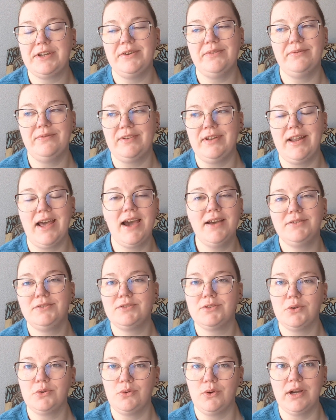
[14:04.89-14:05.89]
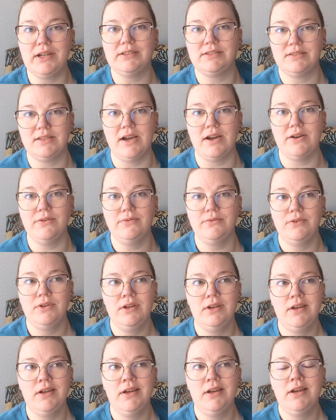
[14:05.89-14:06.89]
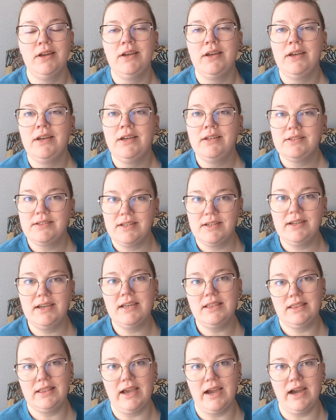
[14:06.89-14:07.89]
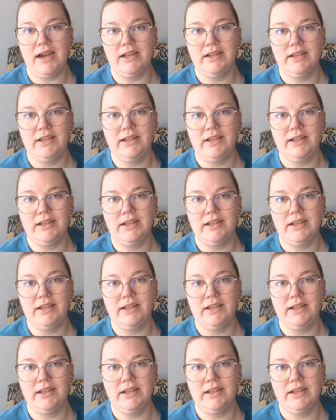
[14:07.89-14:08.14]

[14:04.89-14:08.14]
of not so great stuff to get that.